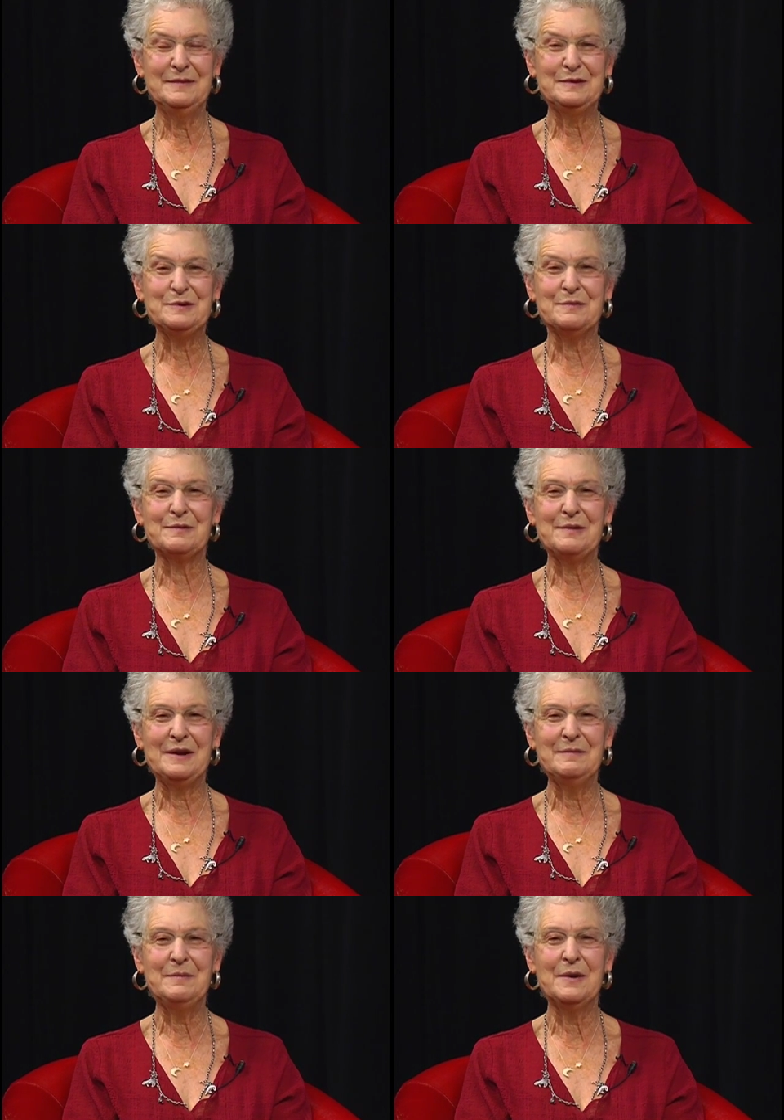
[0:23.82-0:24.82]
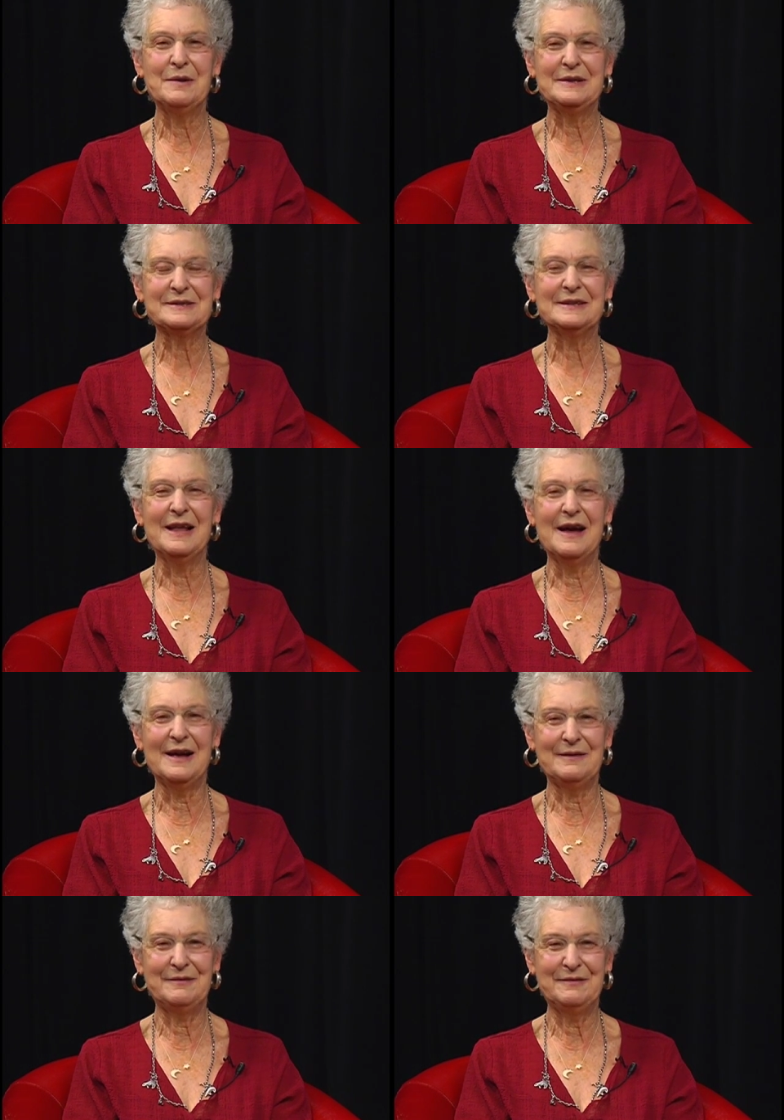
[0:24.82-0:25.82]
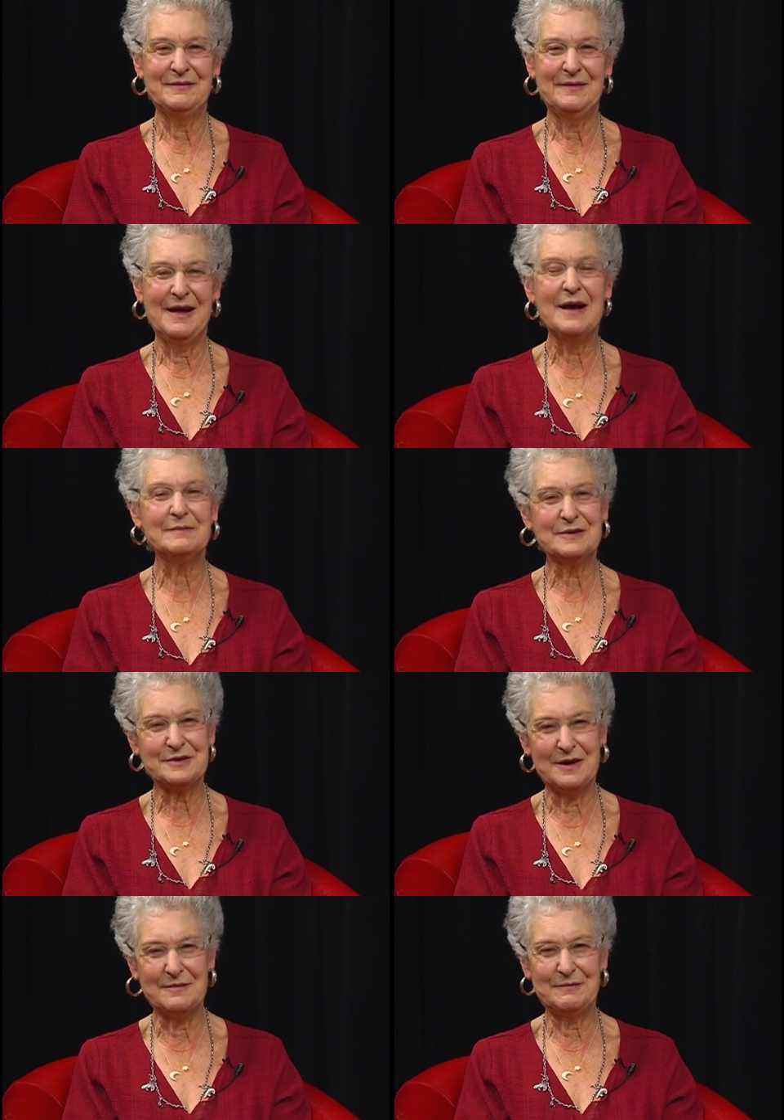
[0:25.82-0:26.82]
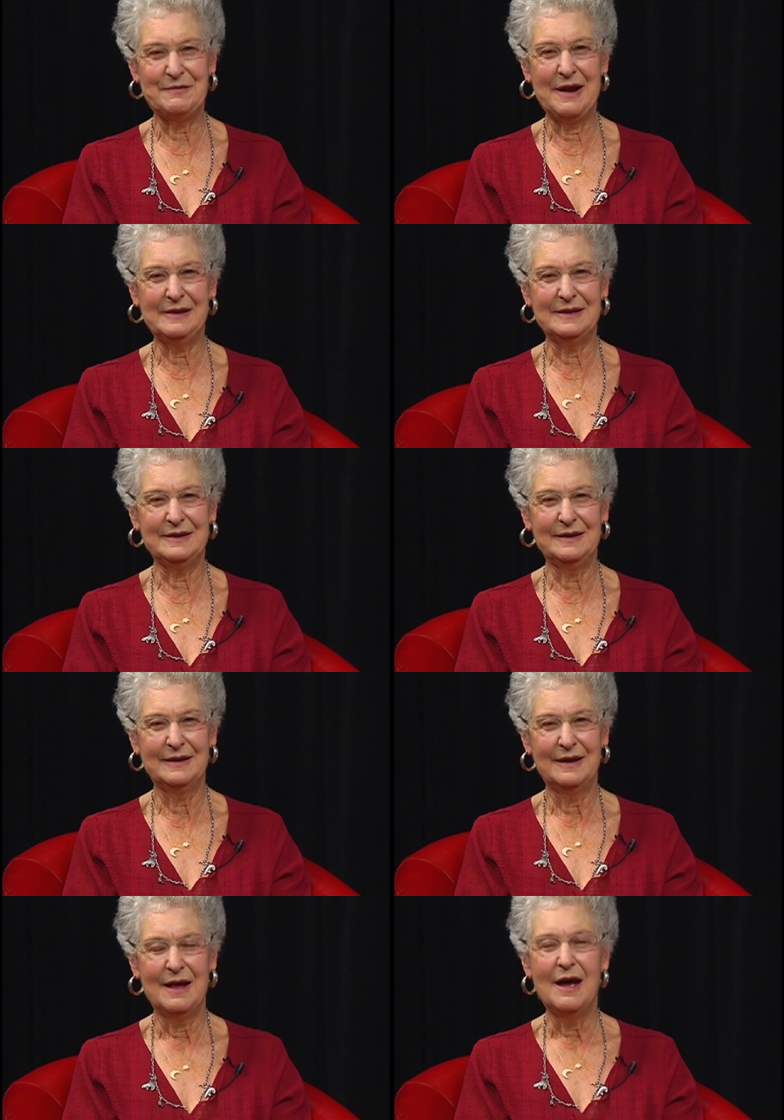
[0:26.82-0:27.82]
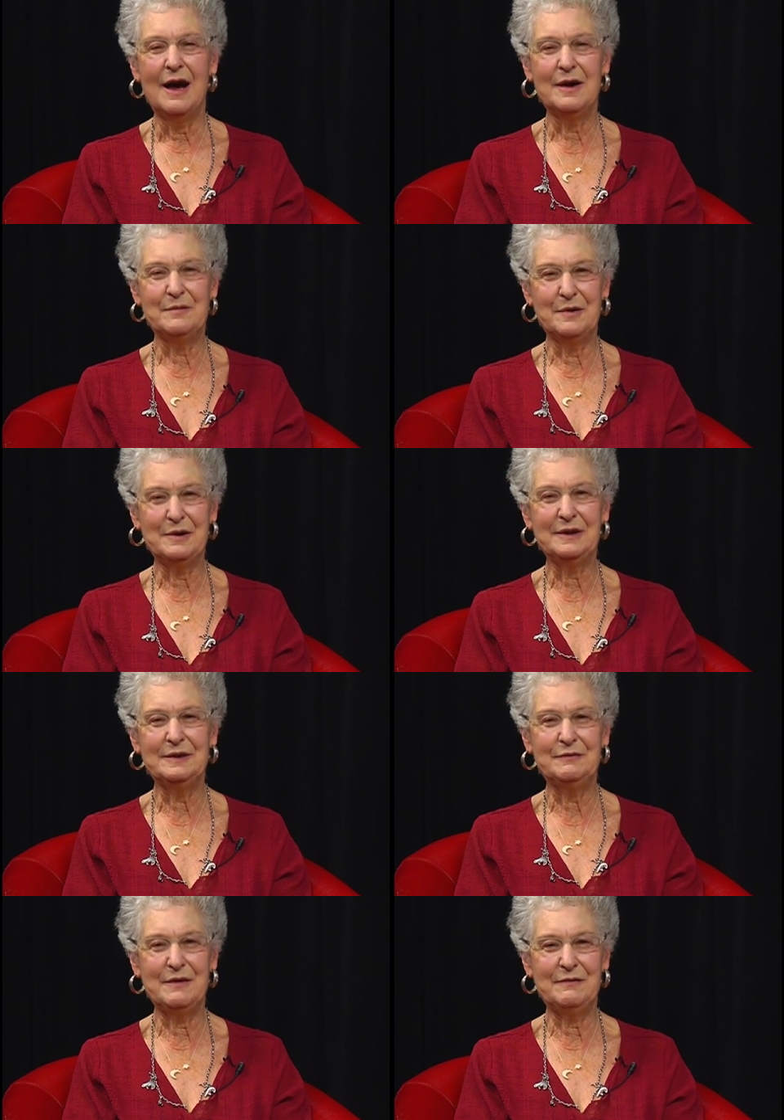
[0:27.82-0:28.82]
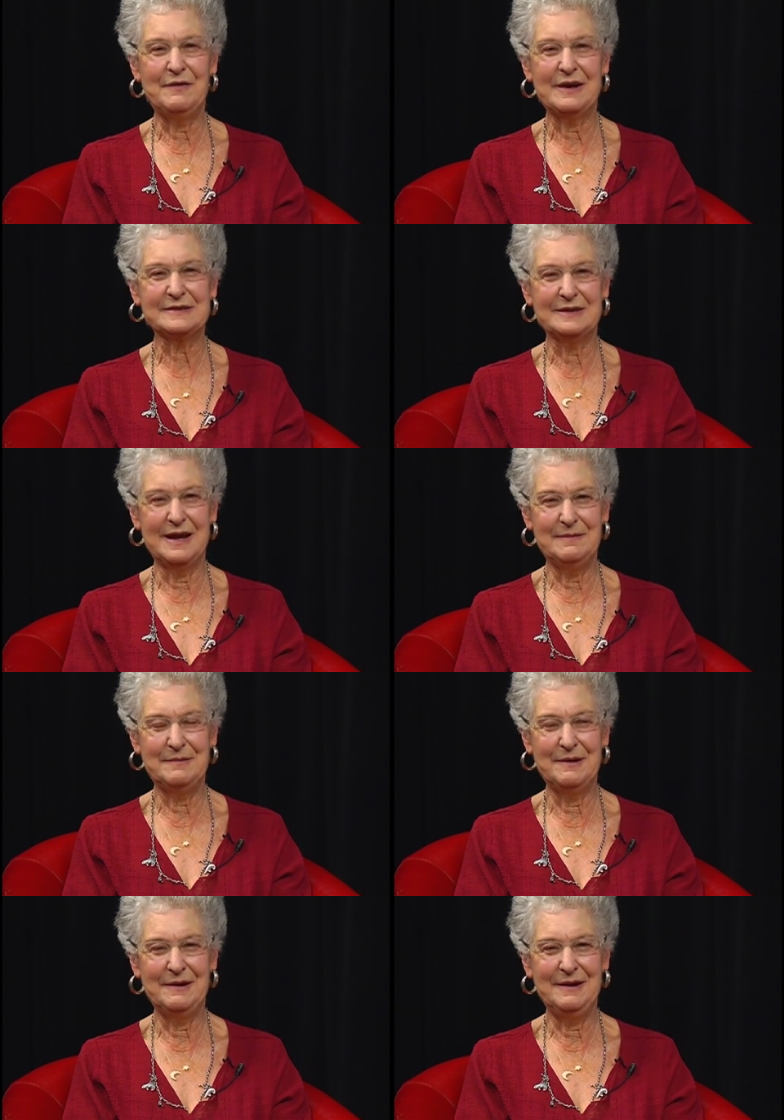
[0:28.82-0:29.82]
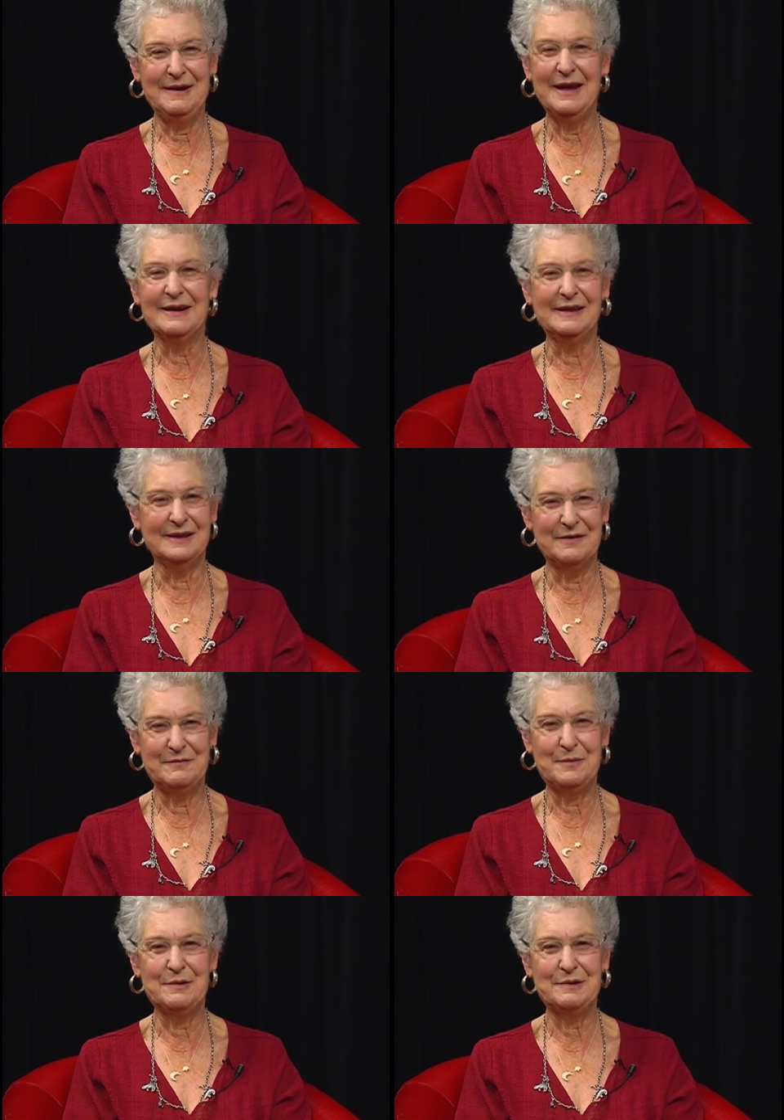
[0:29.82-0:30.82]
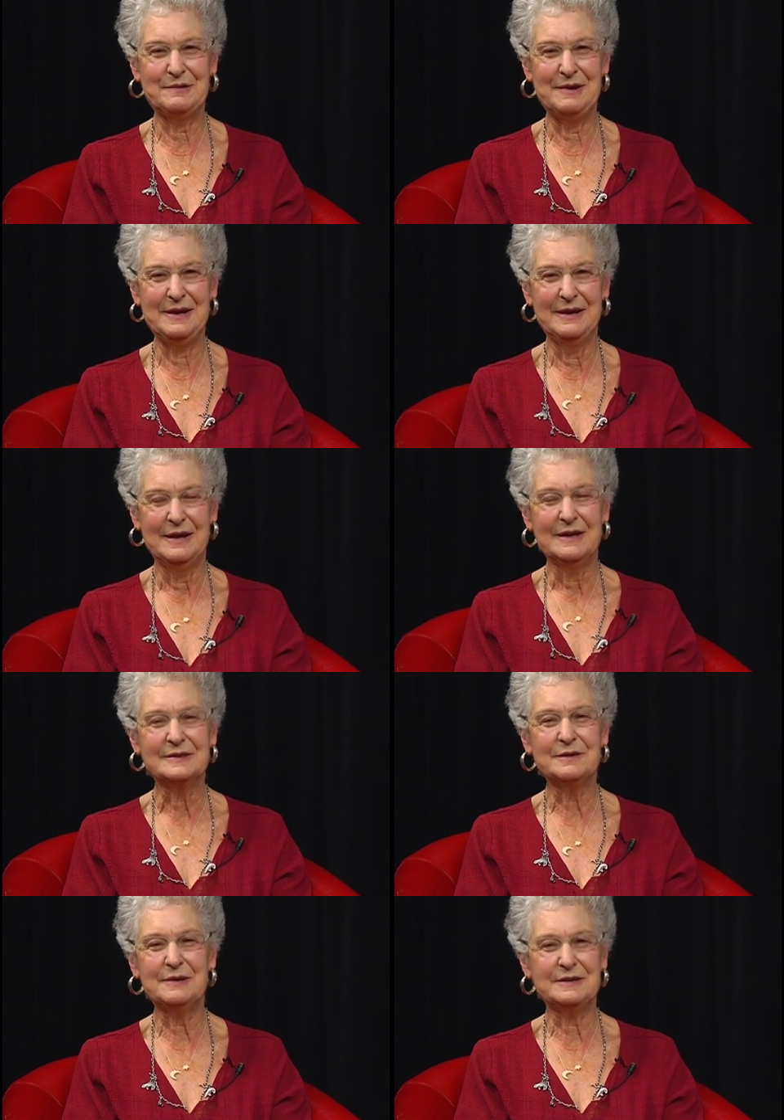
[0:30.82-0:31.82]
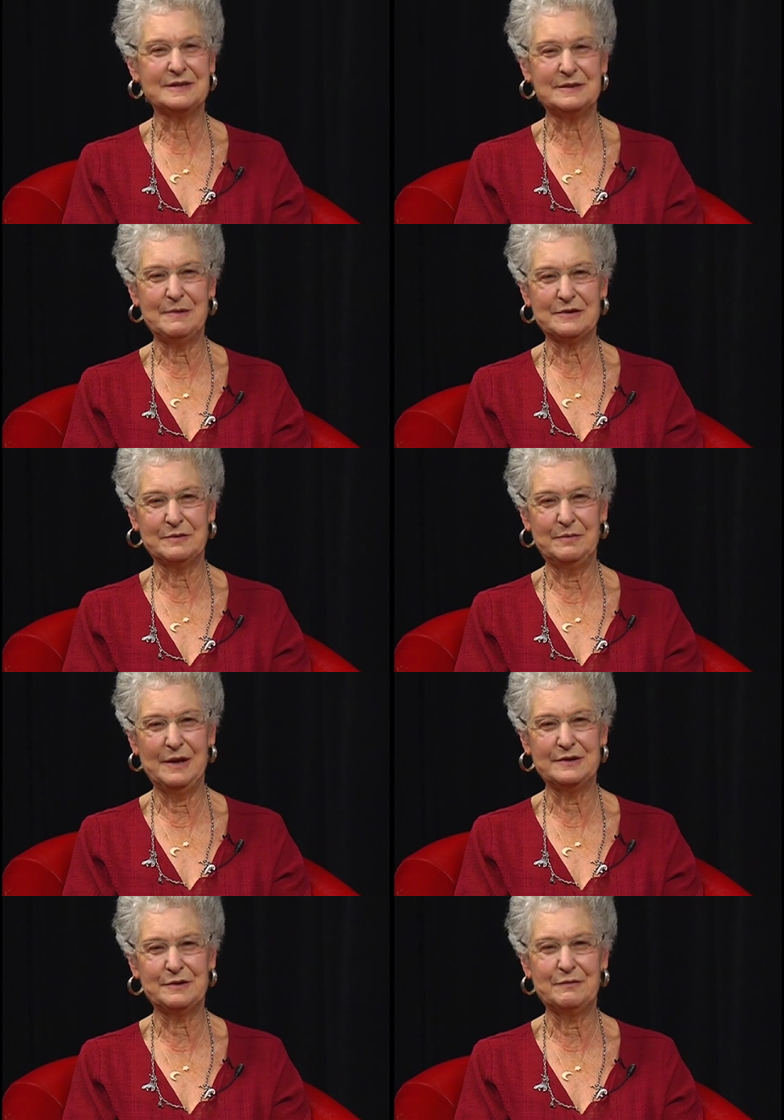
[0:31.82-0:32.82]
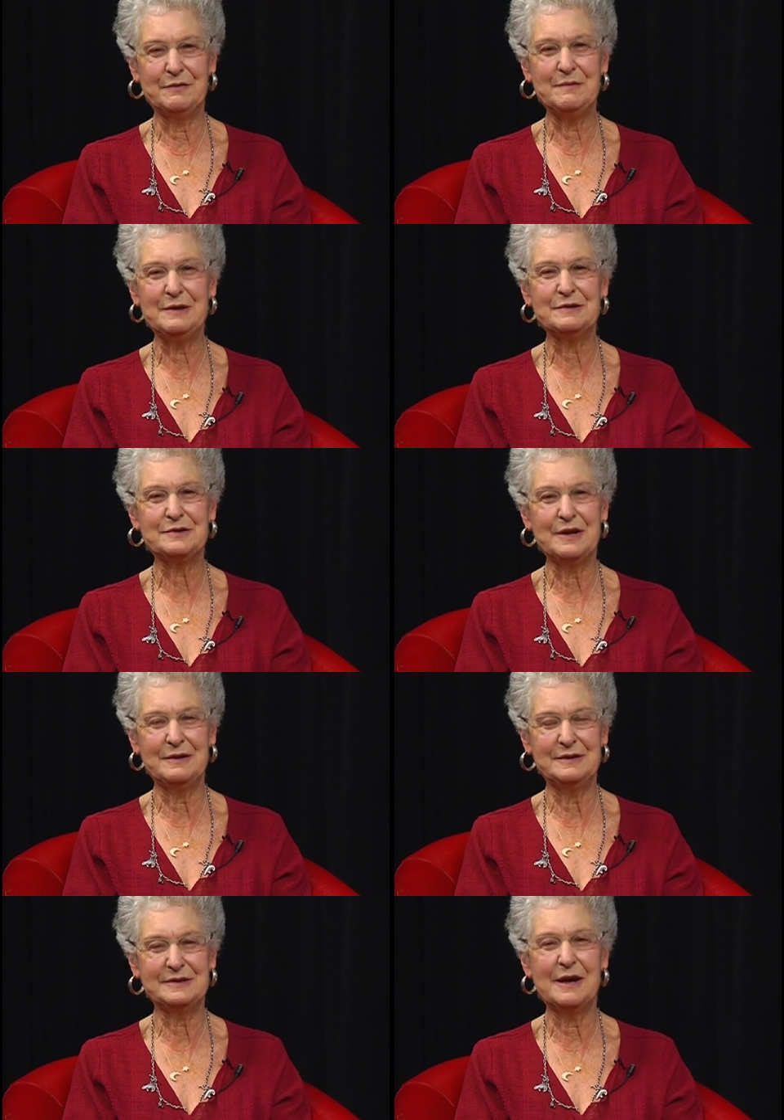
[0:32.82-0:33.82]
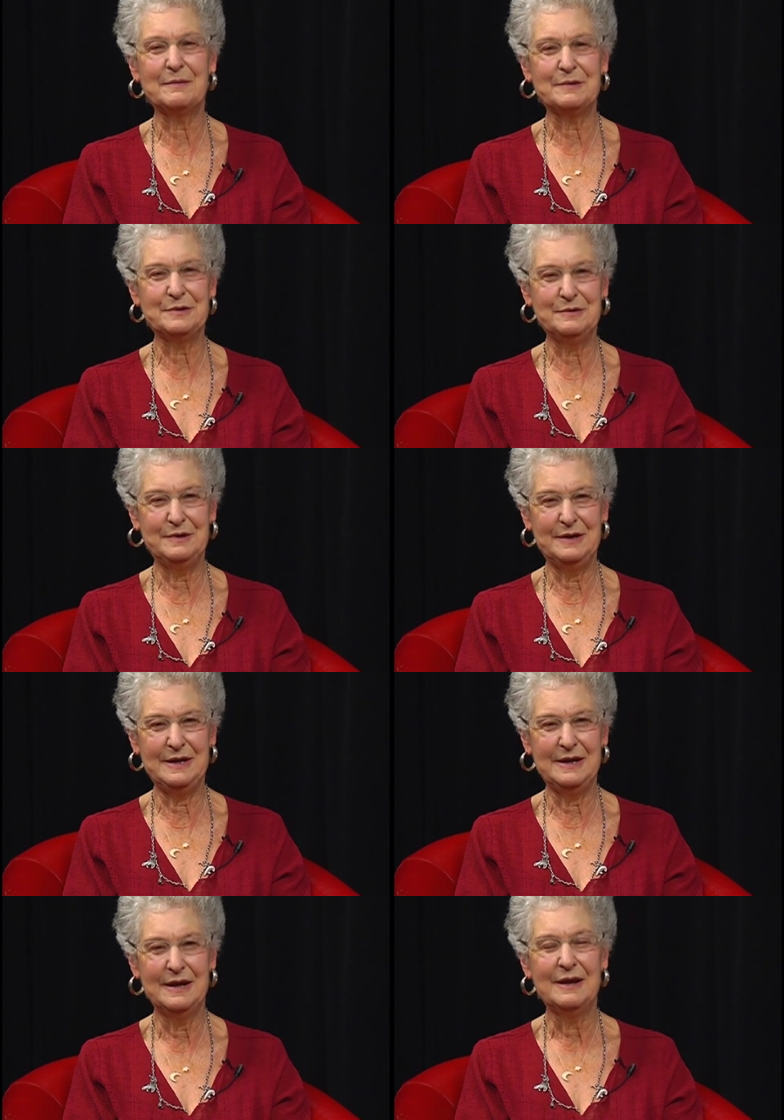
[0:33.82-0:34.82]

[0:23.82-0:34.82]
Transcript: to Marin Poets Live. I'm Neshama Franklin. I work at the Fairfax Library and I love poetry, so it is a special pleasure for me to share this opportunity